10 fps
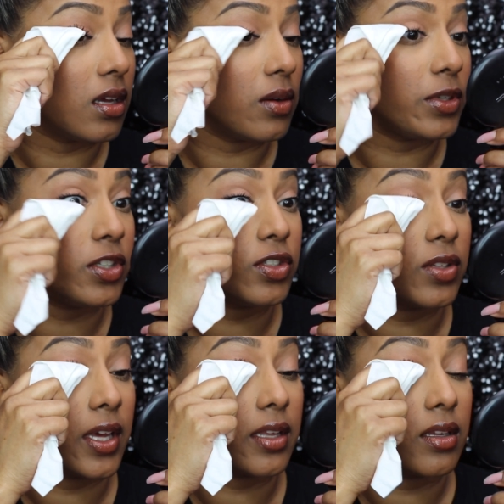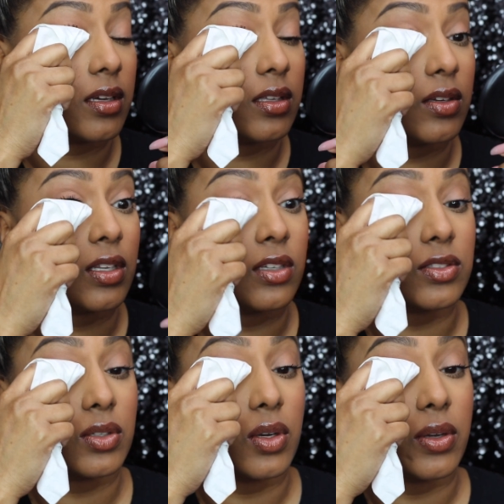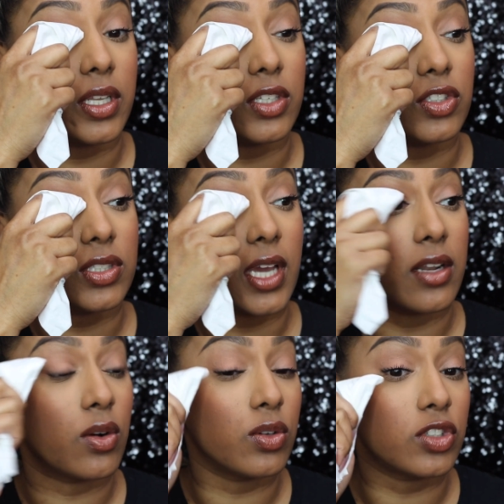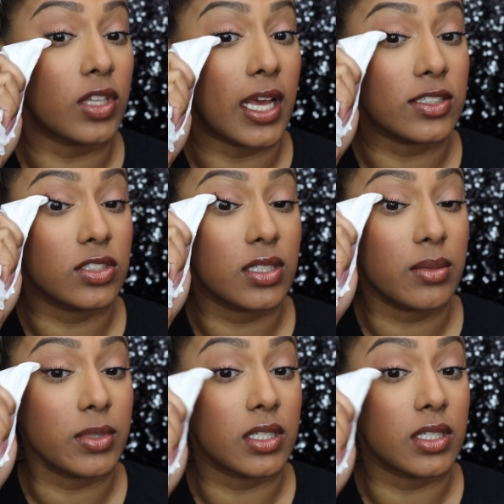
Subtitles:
And when you do that, you can also go in and just kind of hold your lashes up.